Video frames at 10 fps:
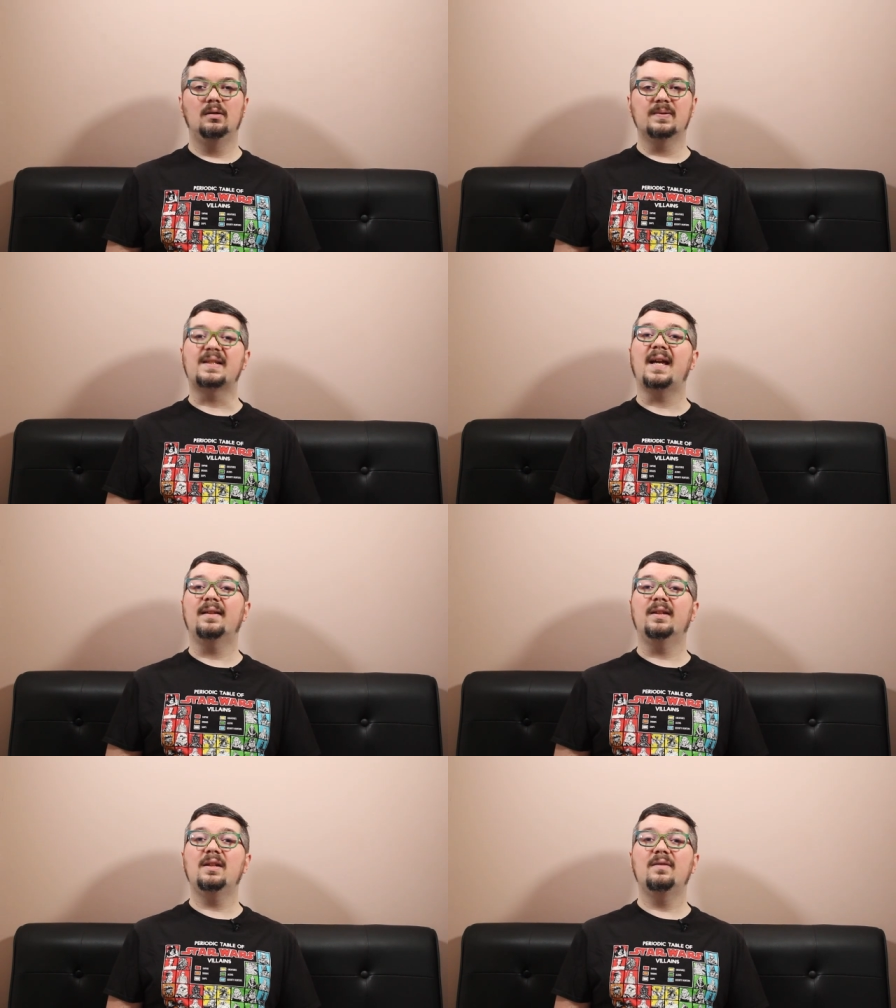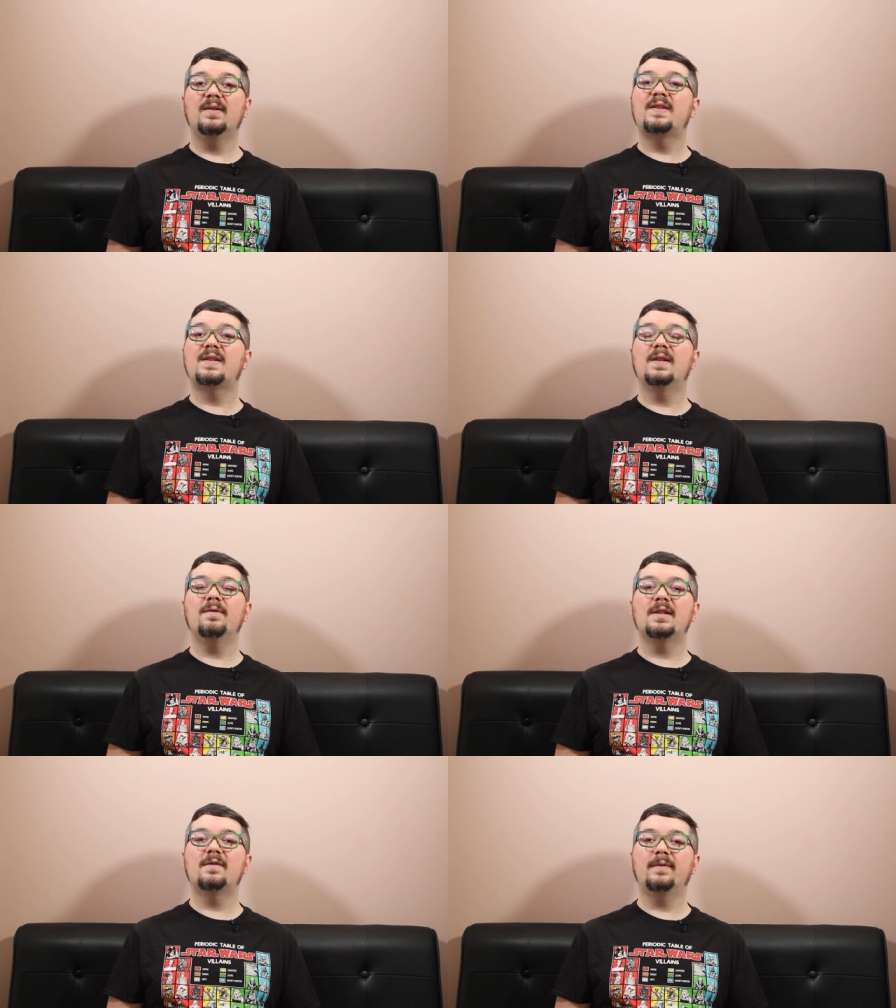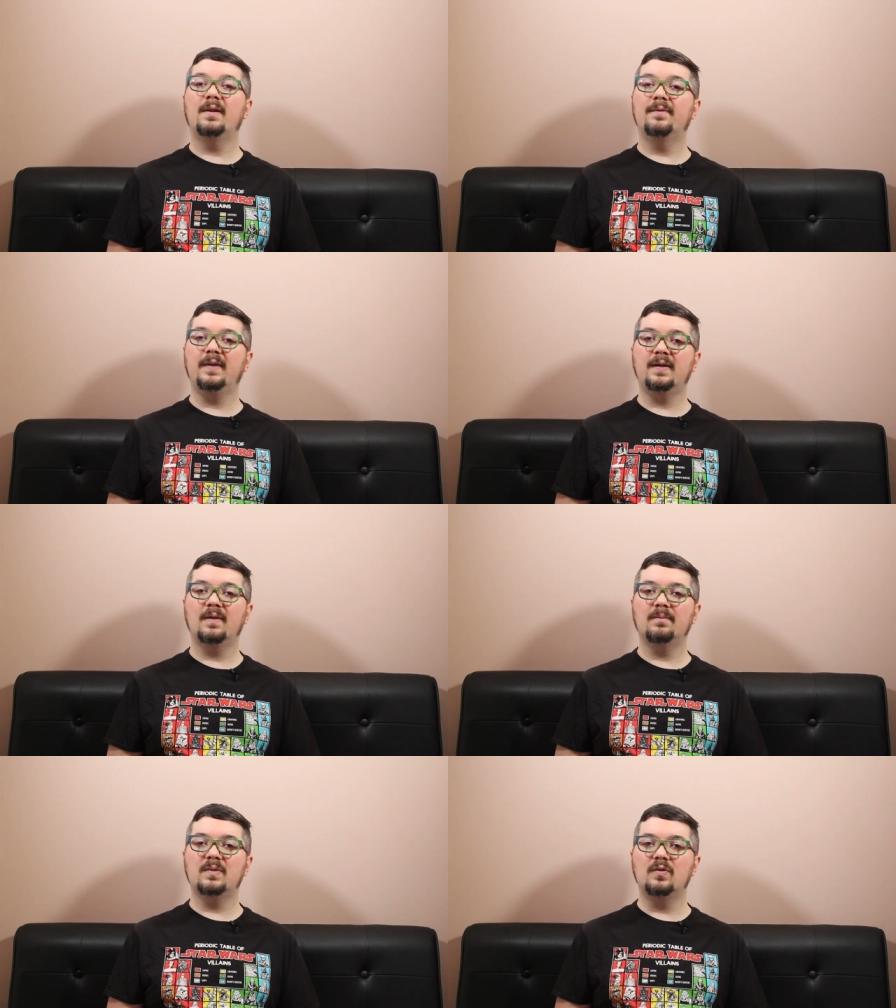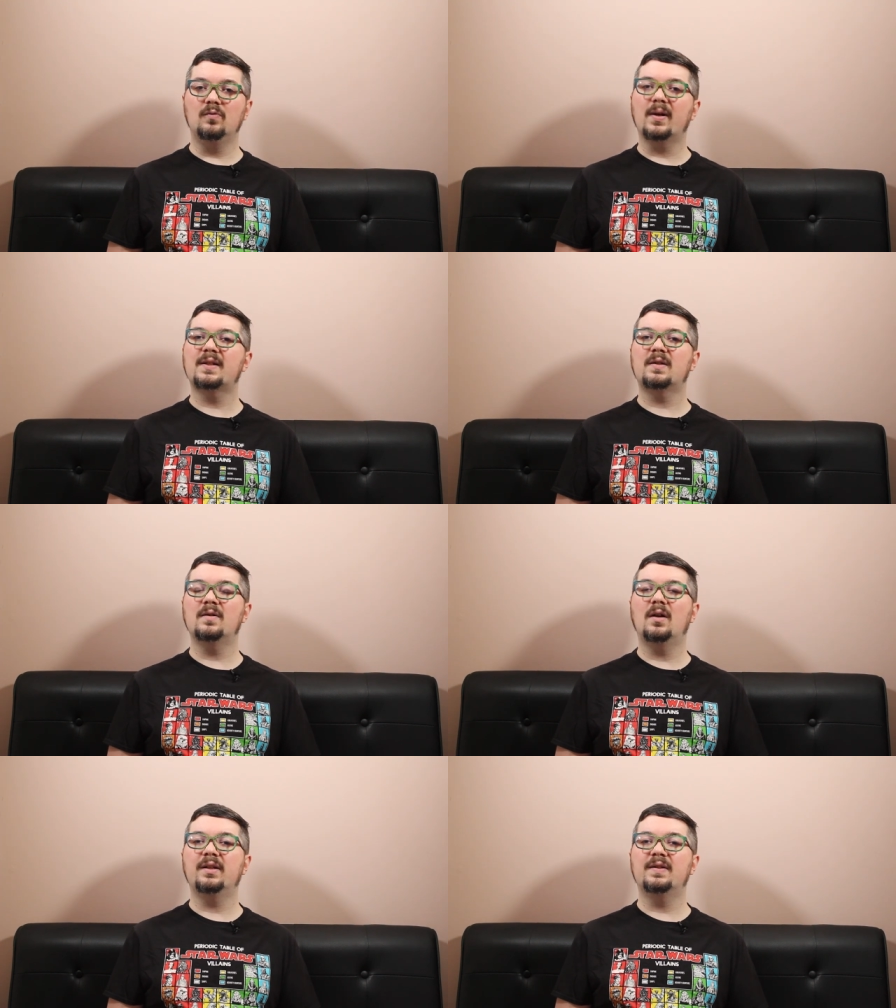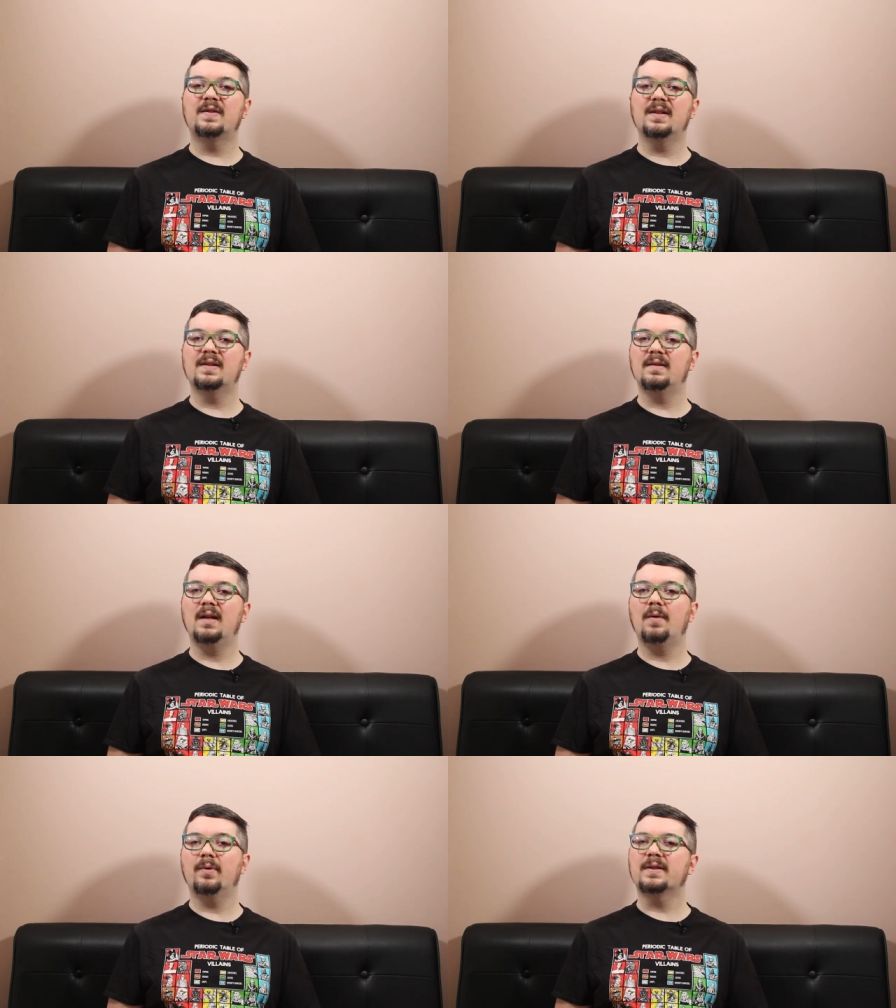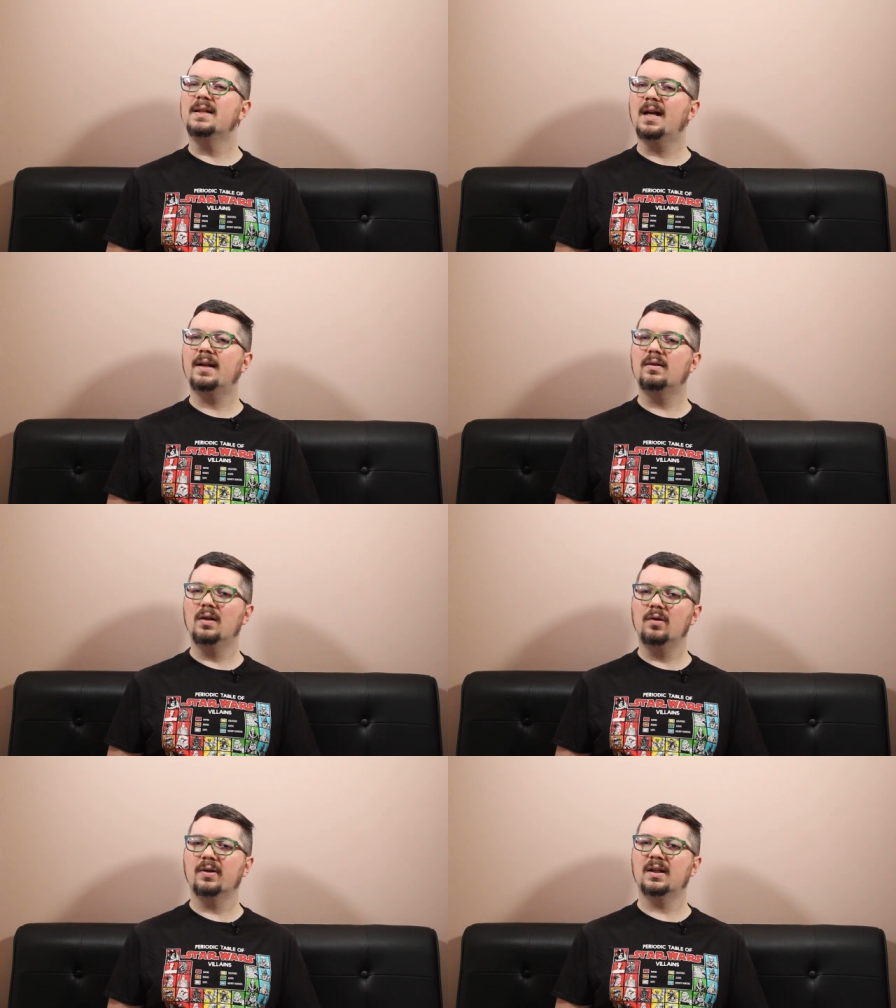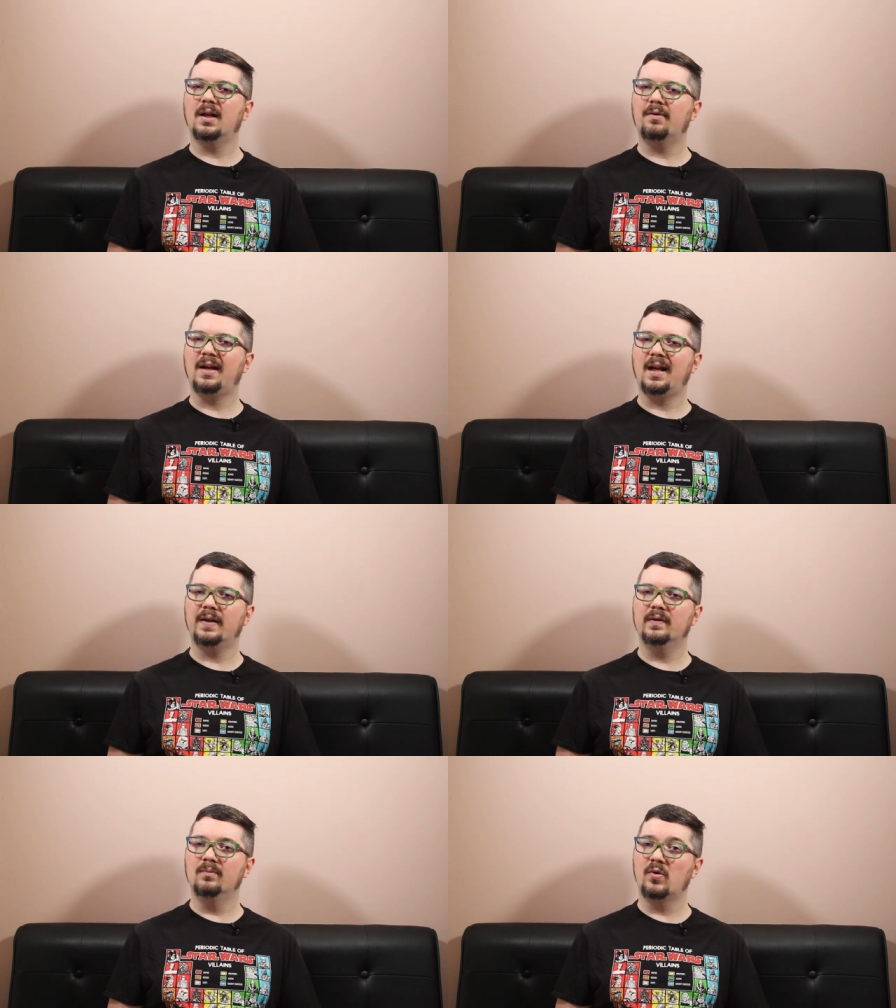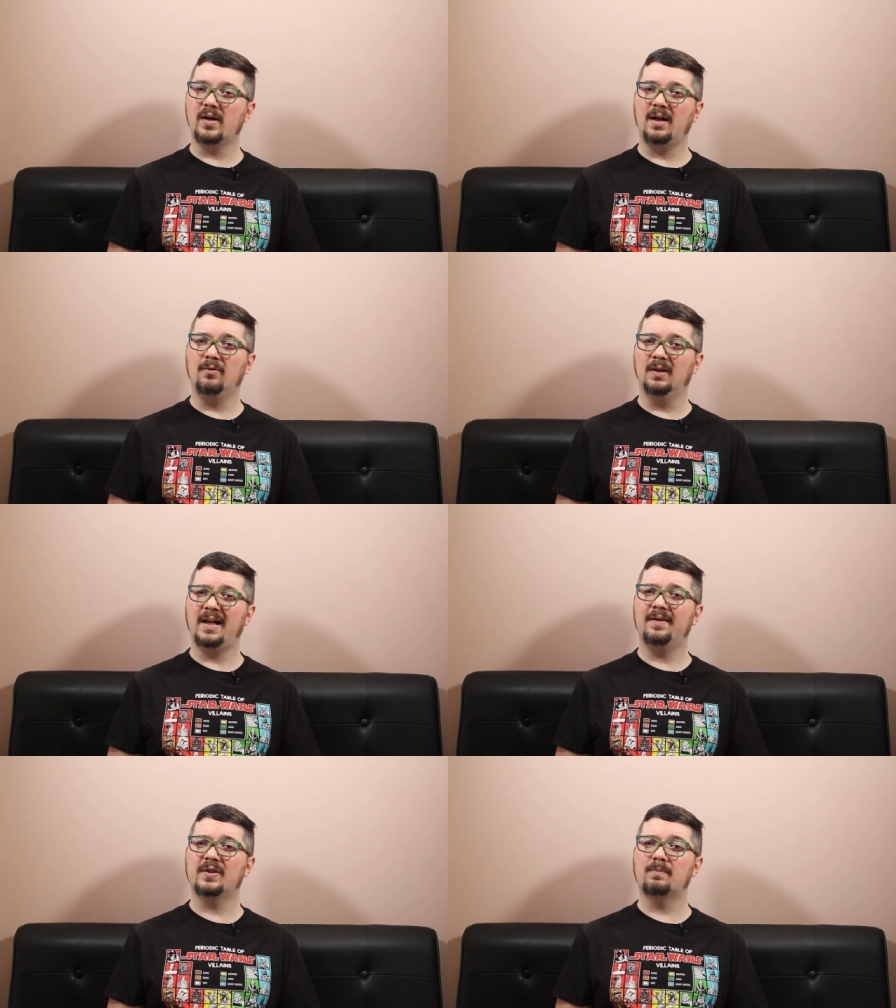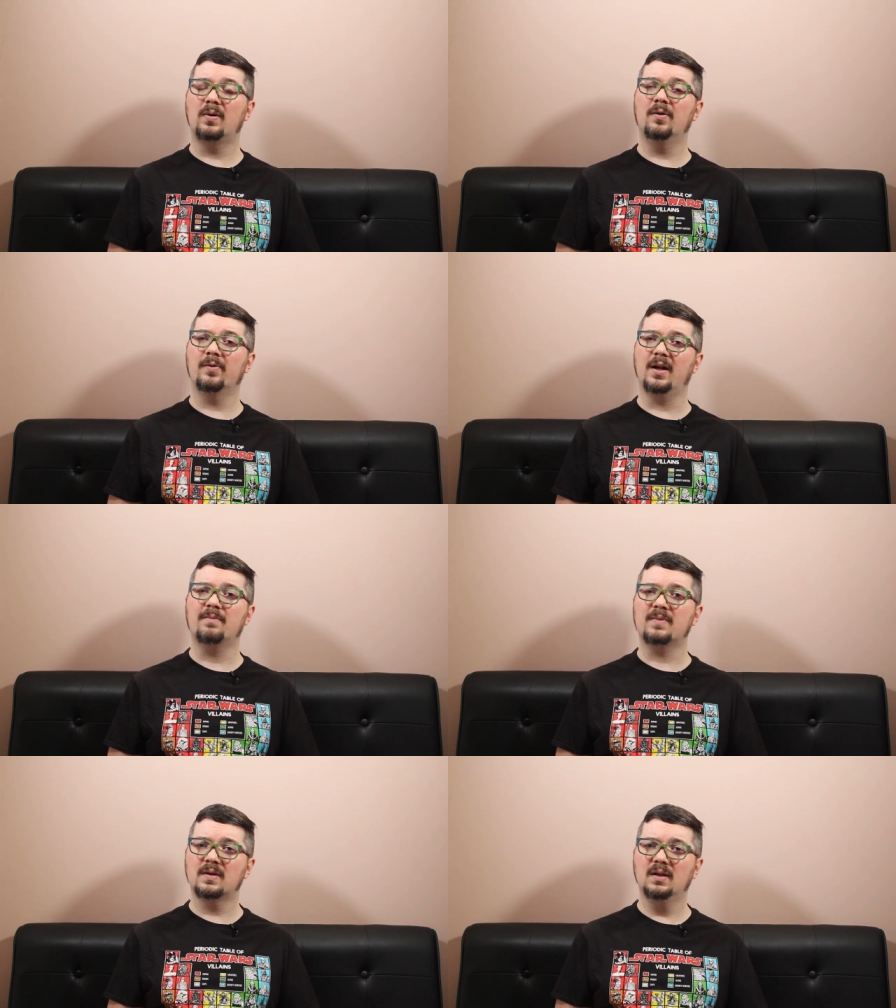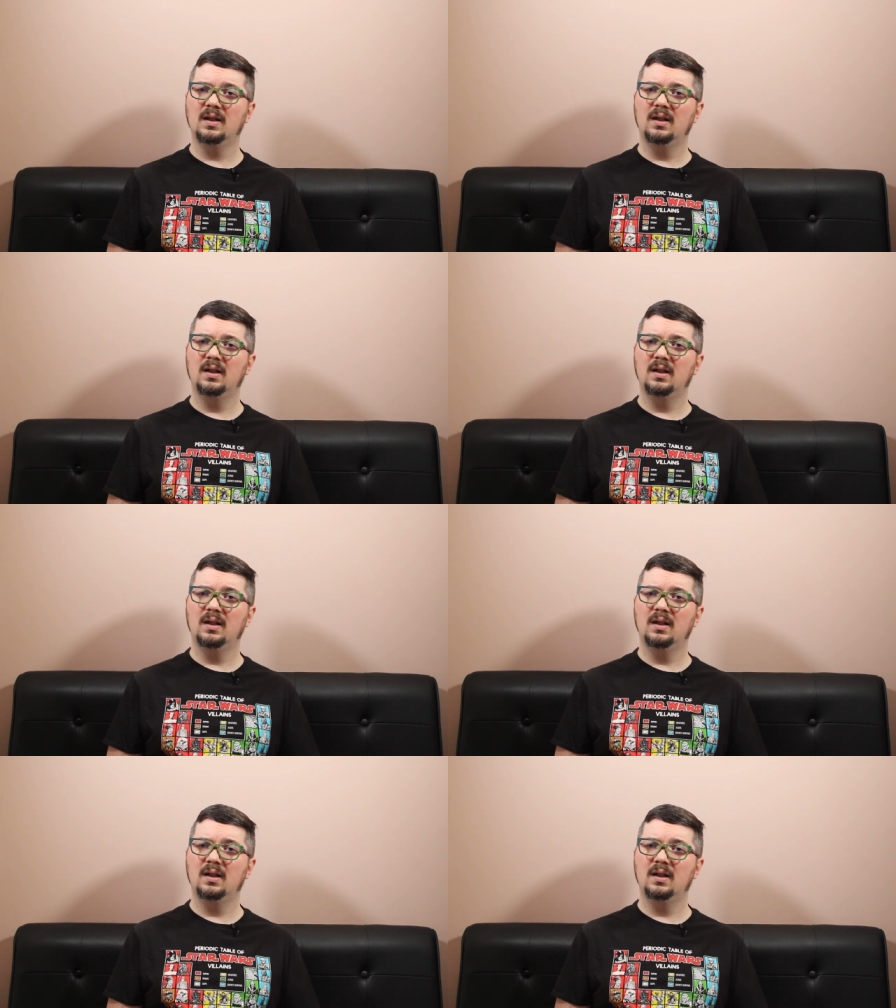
Sadly, this series fell victim to Western audiences and networks not knowing how to handle more outlandish programs.